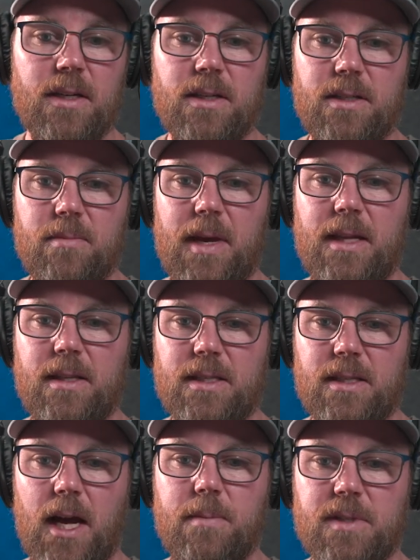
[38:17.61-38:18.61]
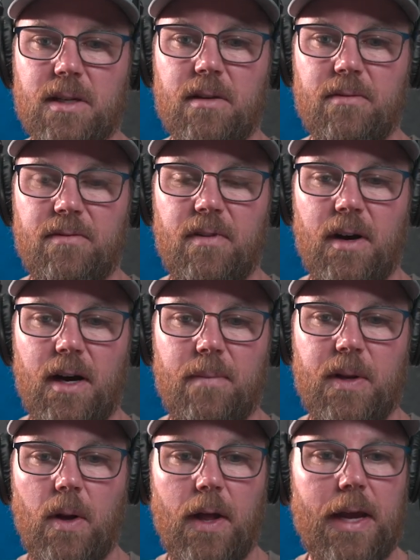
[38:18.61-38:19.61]
to make these types of
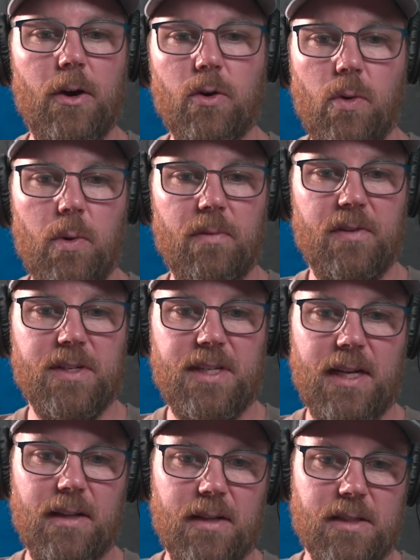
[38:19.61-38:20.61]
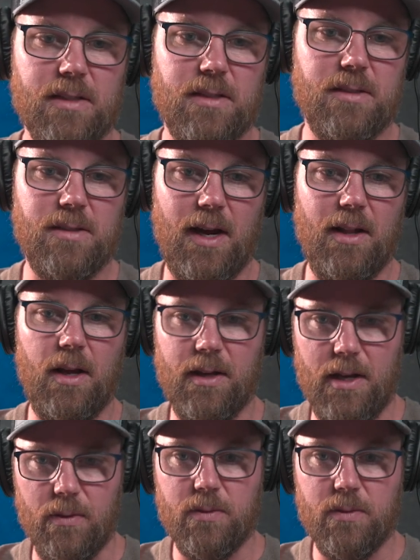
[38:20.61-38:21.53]
I'll air quote it for the sake of this dialogue,